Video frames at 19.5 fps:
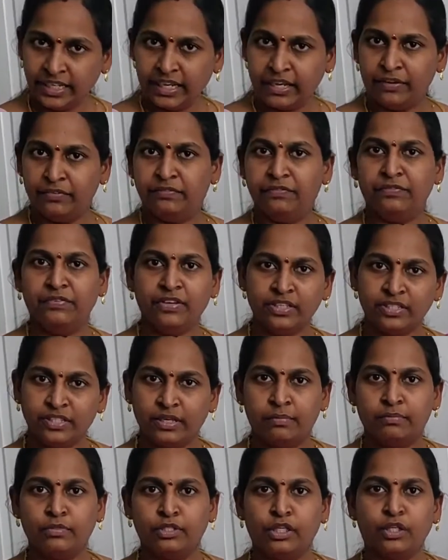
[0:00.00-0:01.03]
and every
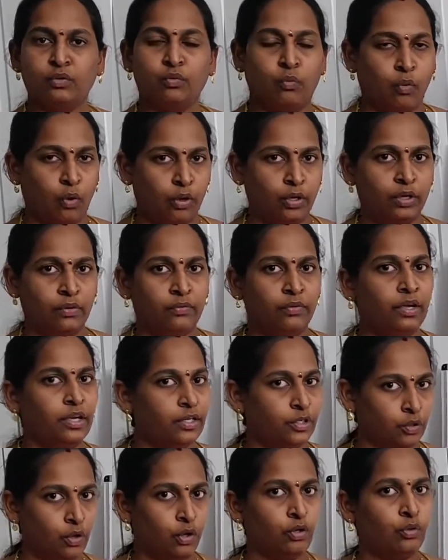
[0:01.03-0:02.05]
subject whatever
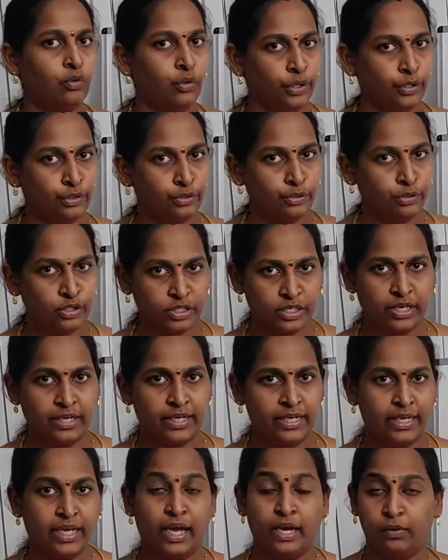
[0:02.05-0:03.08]
you are going to
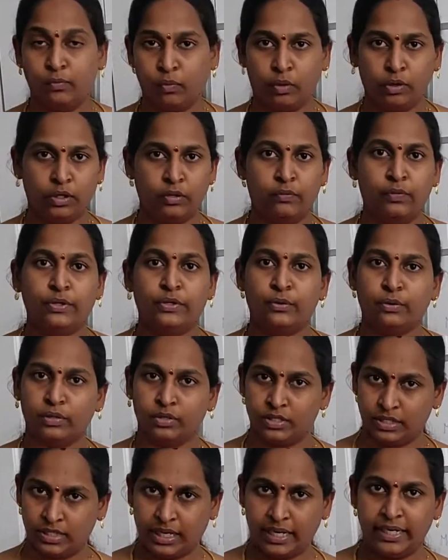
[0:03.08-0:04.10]
study and whatever you
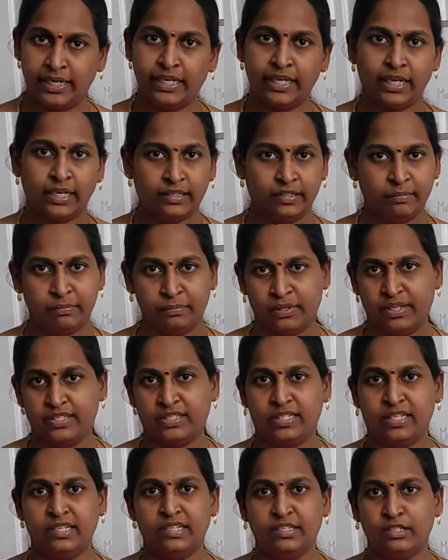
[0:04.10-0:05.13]
are studying at the
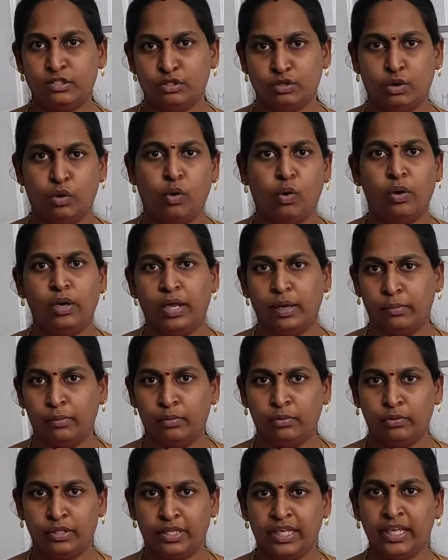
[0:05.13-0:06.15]
present is all
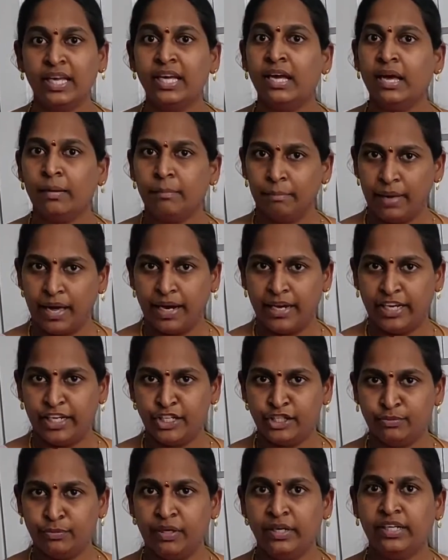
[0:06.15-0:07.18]
about the
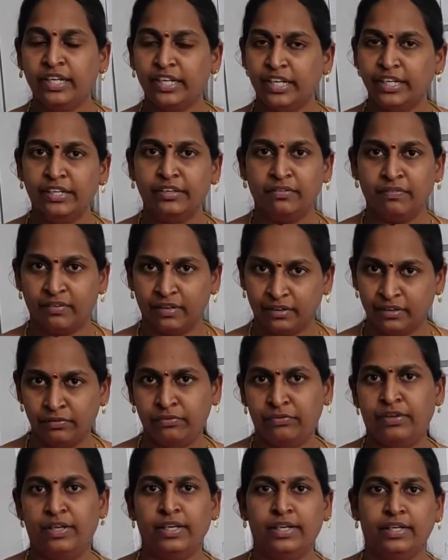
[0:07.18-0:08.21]
management in different
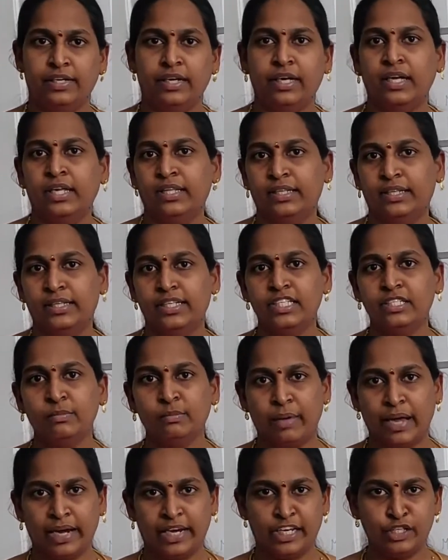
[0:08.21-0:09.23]
field, that is
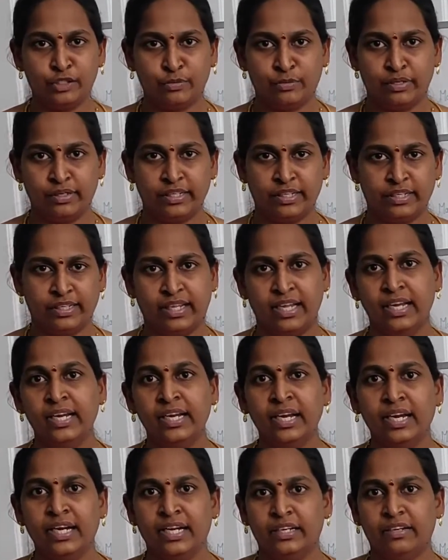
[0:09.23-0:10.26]
management in the
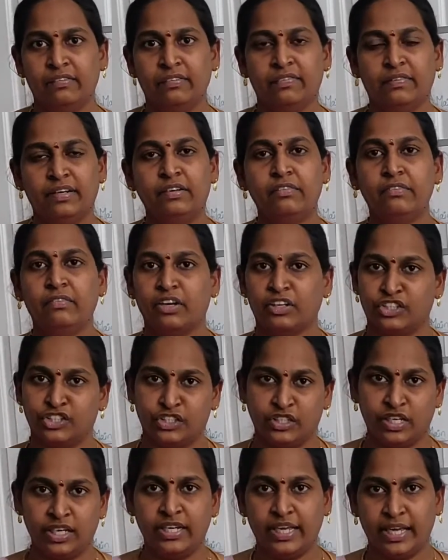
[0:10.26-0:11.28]
different
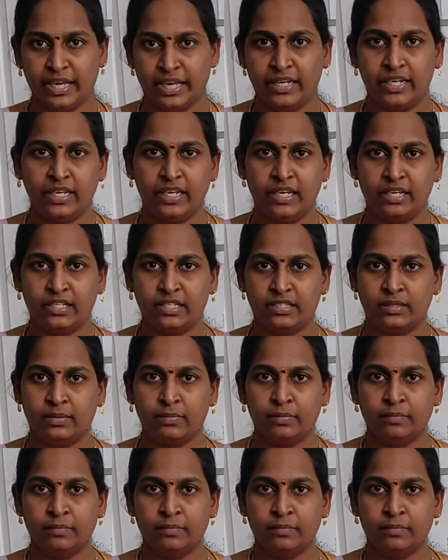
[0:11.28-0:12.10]
functional areas.